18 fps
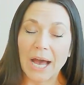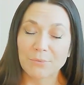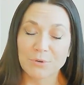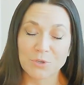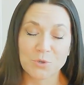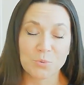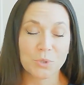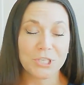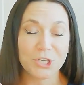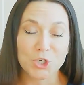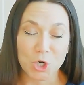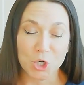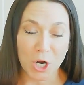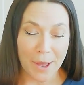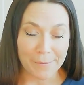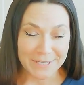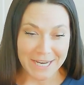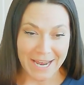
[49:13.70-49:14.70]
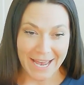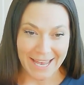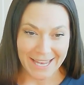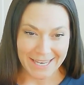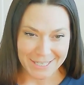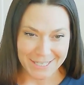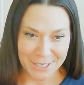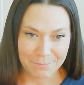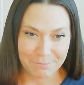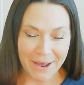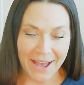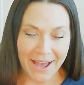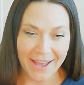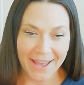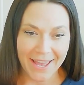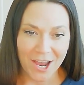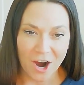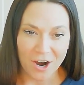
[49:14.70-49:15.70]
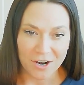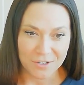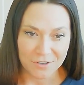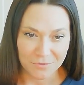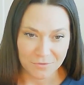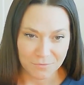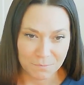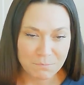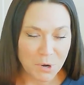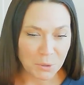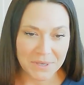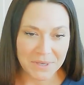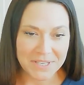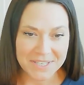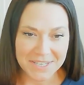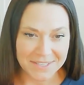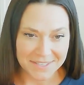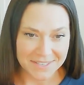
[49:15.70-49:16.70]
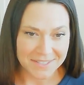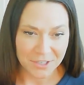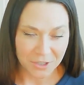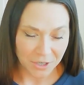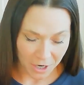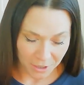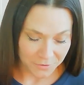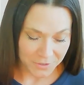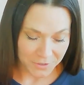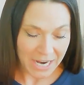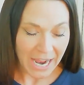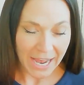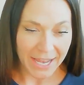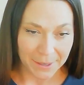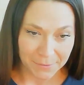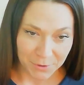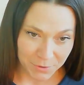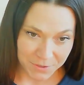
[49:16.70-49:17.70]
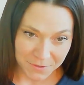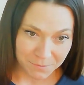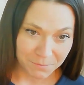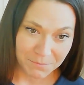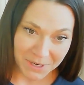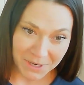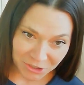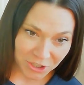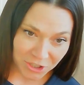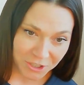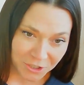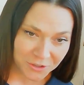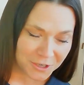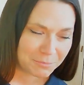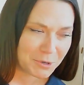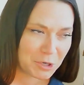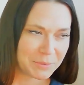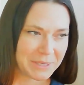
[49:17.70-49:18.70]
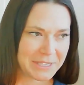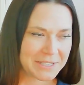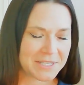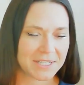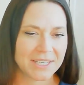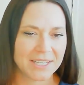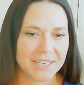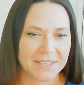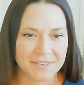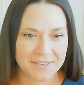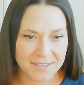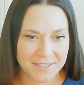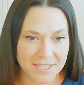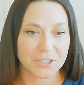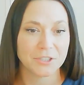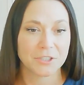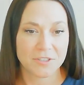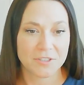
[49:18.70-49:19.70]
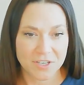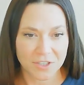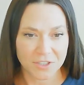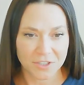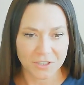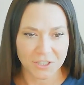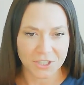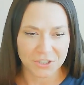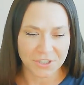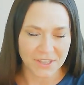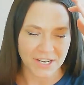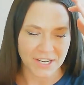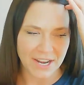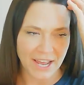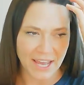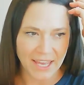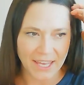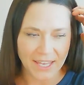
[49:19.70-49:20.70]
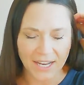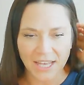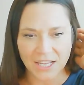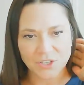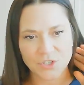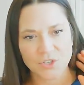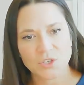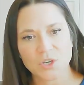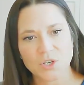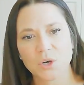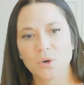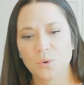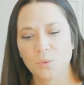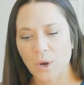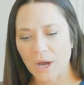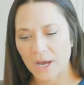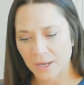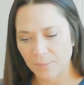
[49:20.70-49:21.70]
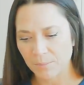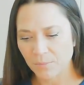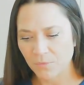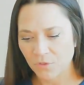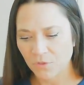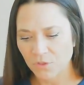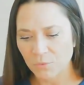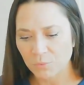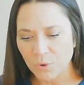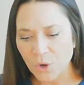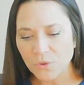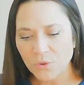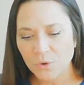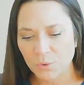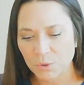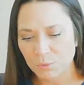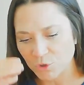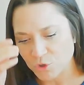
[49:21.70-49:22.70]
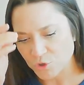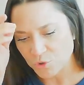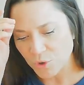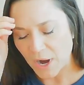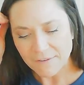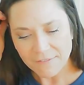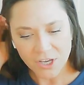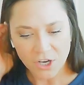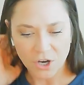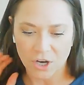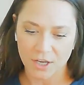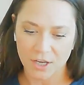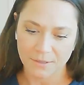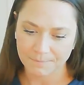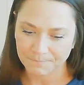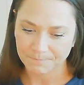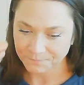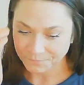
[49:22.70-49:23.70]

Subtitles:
was really traumatized by our moment or our time. It was much longer than a moment in silt earlier in the night. And so the road that we were driving on,